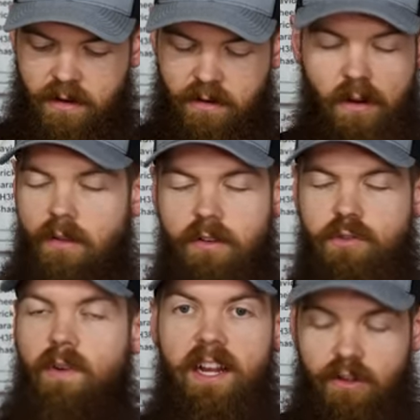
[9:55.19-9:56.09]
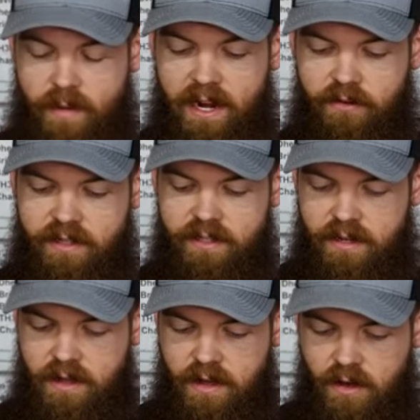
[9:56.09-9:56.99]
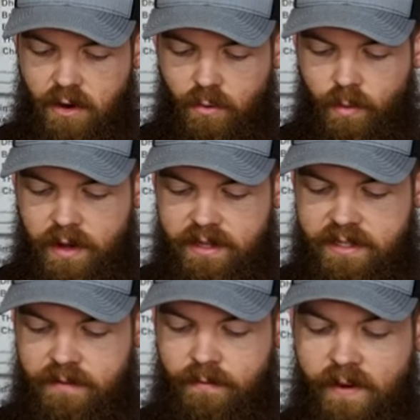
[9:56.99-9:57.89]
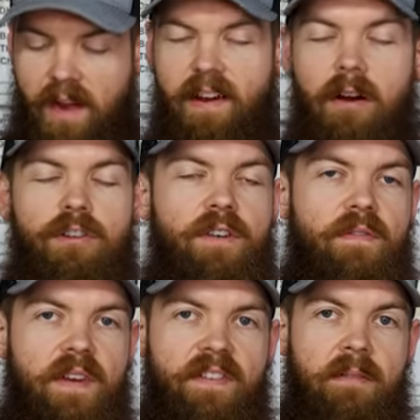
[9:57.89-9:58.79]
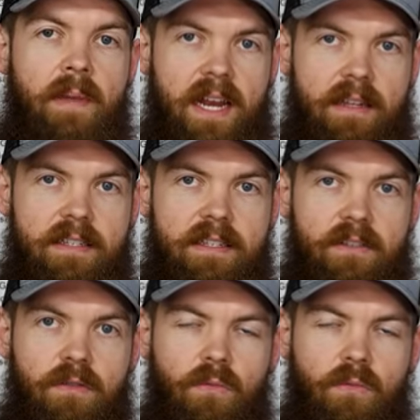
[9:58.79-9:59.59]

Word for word: or all those regular batteries, was 5 hours and 50 minutes.